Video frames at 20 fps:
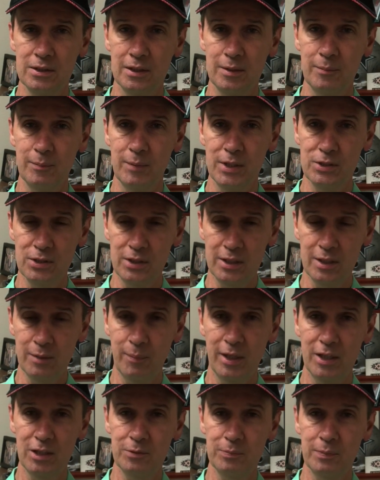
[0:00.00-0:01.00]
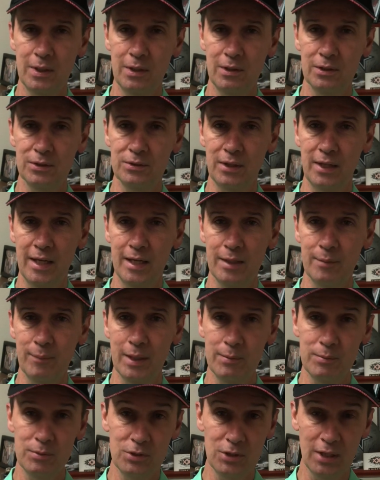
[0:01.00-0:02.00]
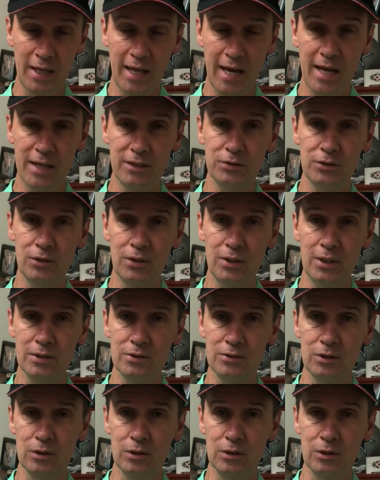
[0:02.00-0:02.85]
Major League Baseball looks like maybe July start,